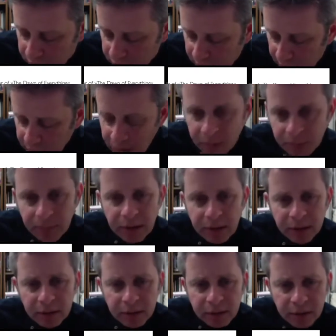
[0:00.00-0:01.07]

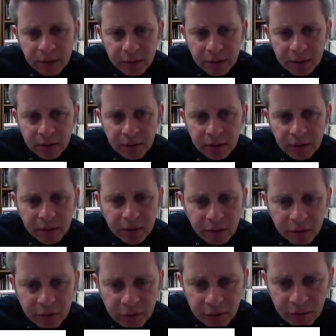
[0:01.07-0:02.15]
counterpart to the
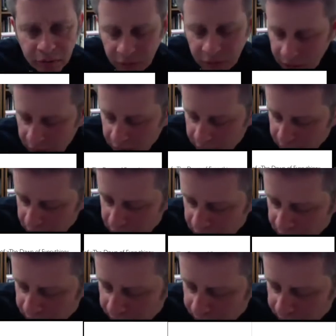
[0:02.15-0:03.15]
three freedoms,